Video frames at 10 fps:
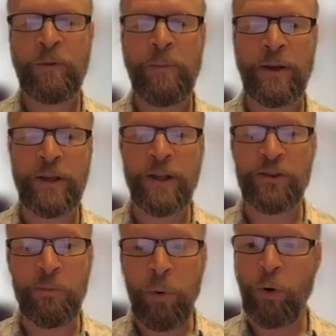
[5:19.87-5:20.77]
But
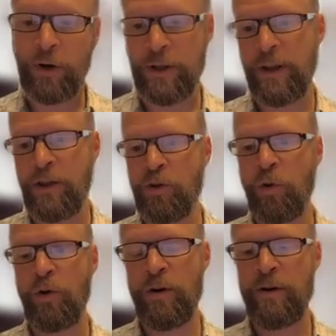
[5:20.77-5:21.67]
it's important that
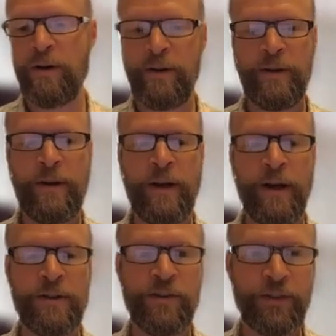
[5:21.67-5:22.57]
your
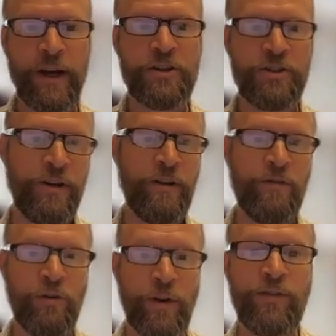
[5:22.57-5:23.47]
discussion
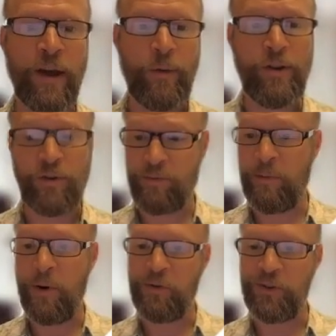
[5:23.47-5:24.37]
of your inside research
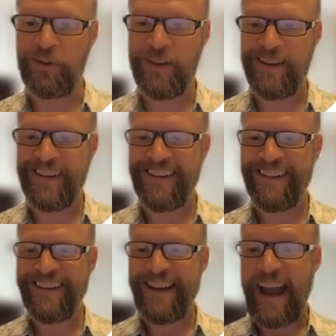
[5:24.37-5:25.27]
proposal
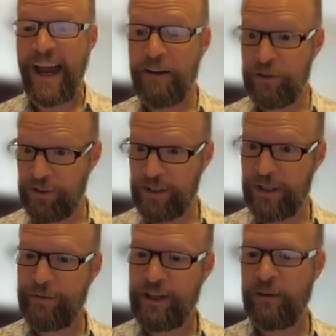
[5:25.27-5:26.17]
have a
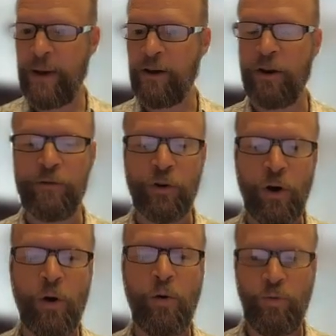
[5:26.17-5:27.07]
significant amount of
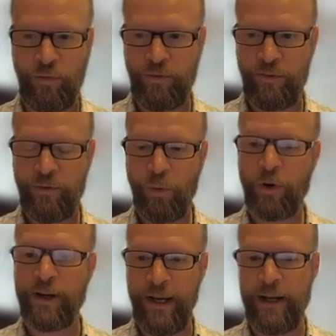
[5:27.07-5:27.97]
your own
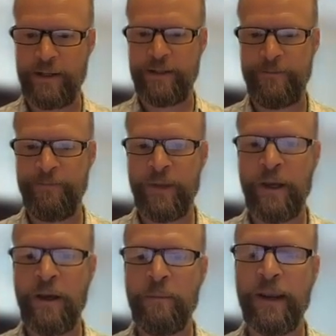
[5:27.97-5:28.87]
work in it,
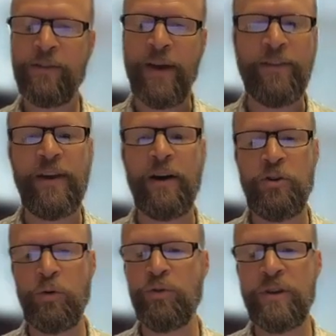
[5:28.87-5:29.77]
because that's how
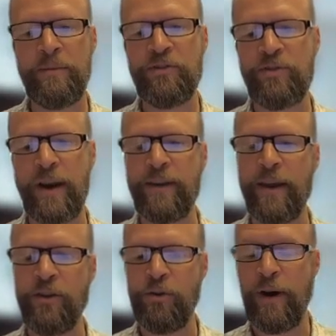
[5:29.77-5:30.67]
you will demonstrate
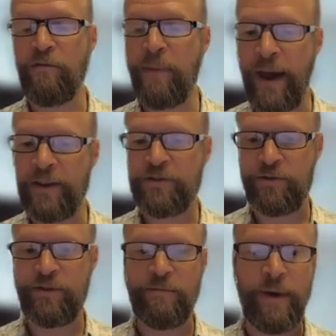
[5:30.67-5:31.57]
that you have
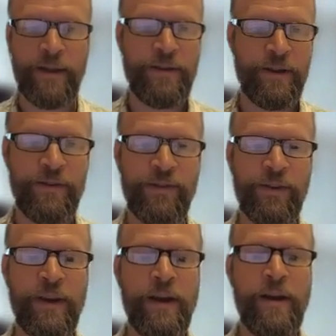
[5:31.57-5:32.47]
mastered the
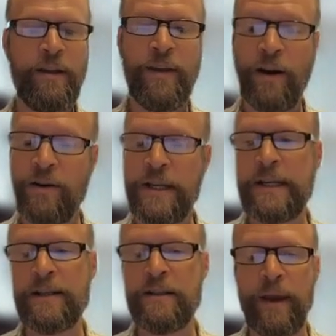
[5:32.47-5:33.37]
methods that are
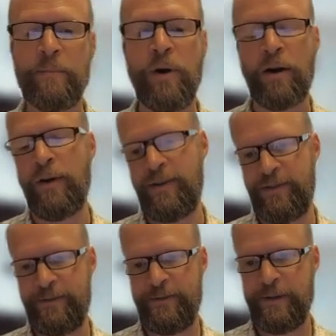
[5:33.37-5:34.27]
needed to make
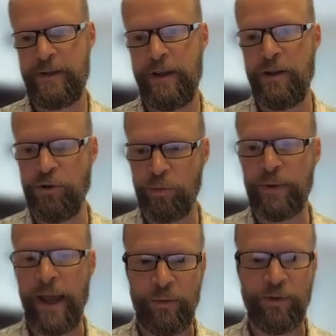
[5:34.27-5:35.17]
progress in your
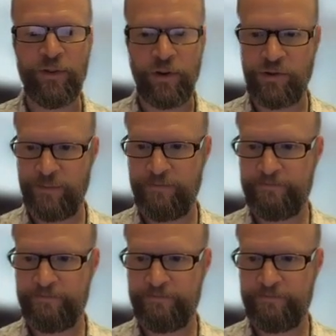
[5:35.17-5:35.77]
planned research.